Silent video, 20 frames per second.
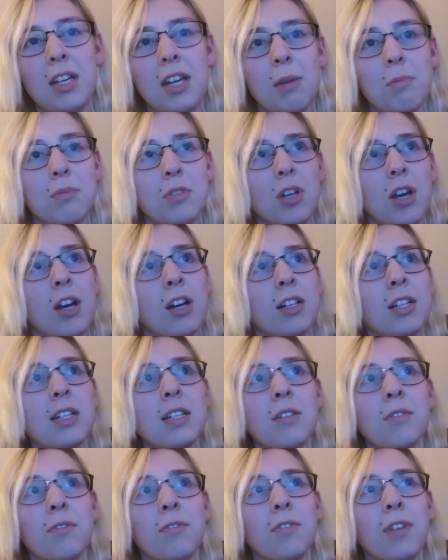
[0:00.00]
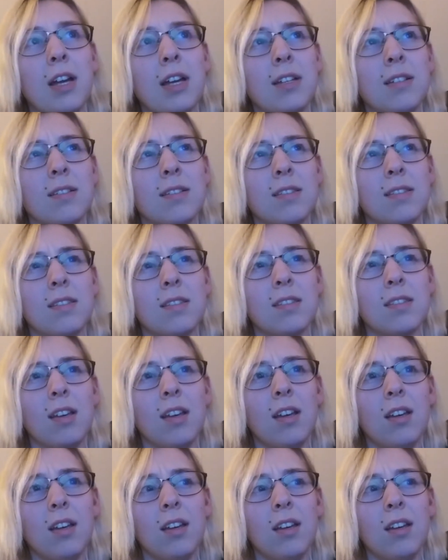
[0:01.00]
I'm talking to friends,